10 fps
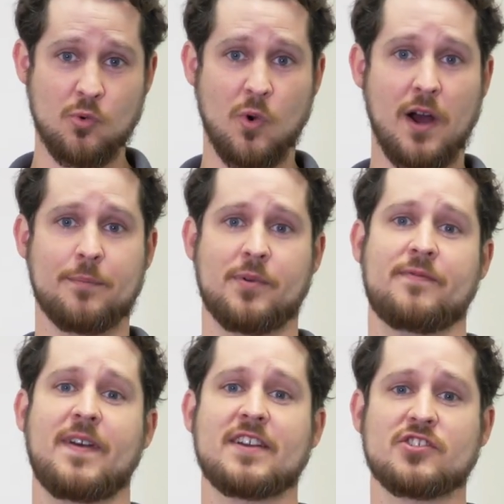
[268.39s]
want
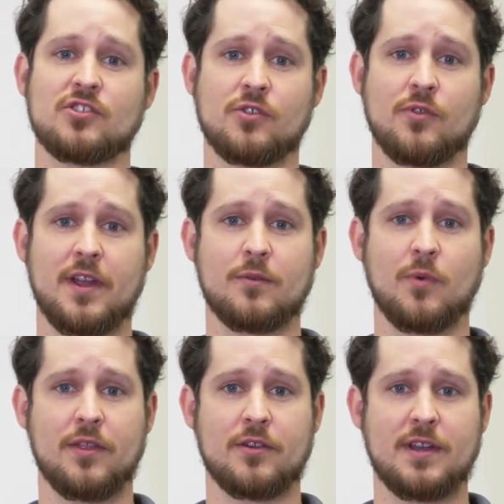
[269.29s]
professional-grade
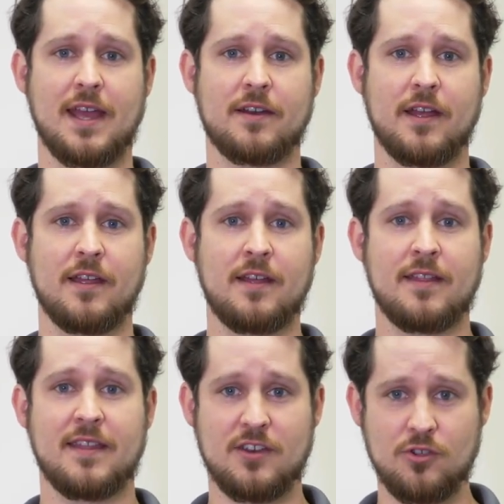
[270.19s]
weather data,
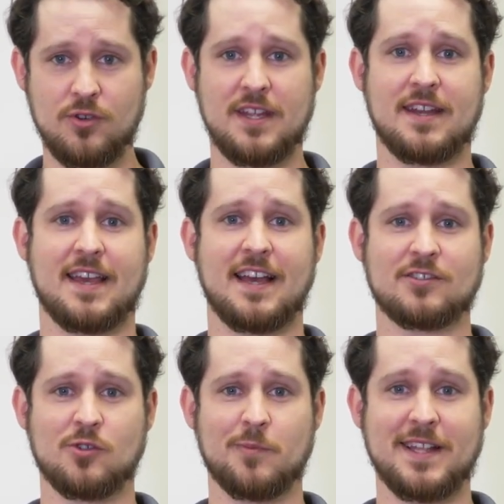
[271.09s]
then you need a
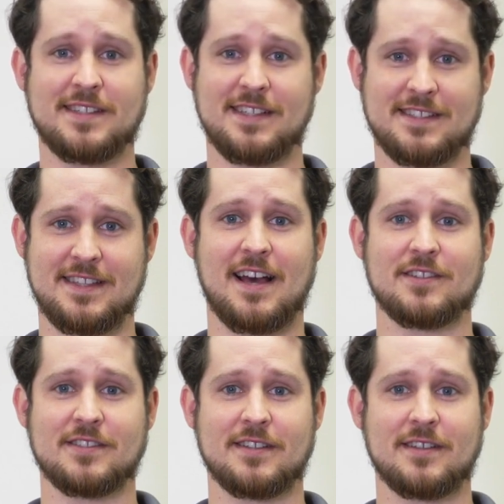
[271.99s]
KestrelMet
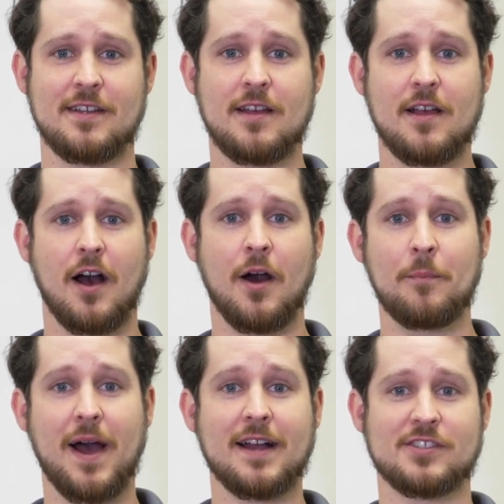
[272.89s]
6000.
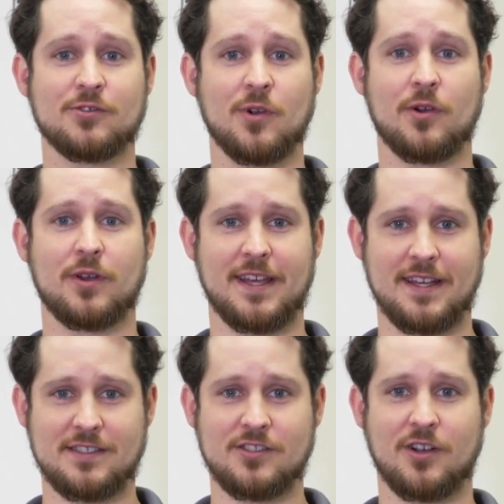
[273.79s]
Unbox your own and
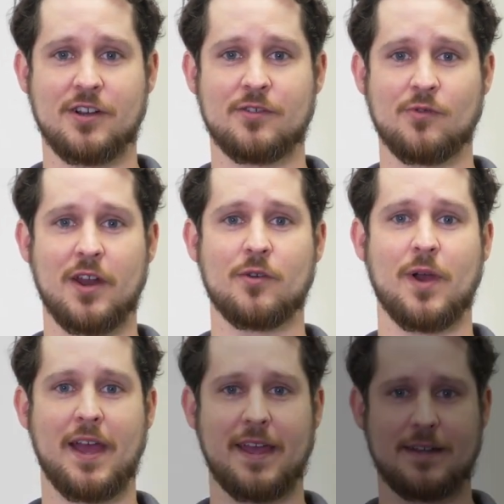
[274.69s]
get started right
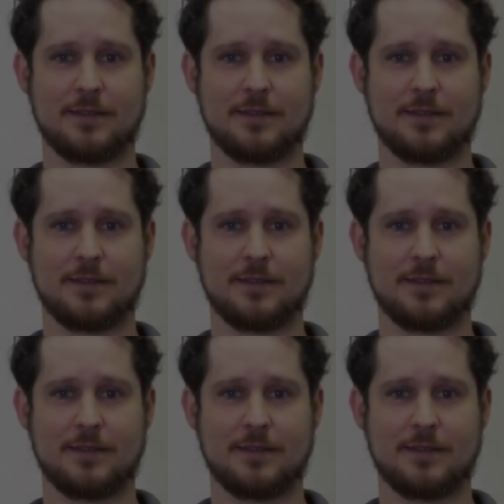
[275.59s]
away.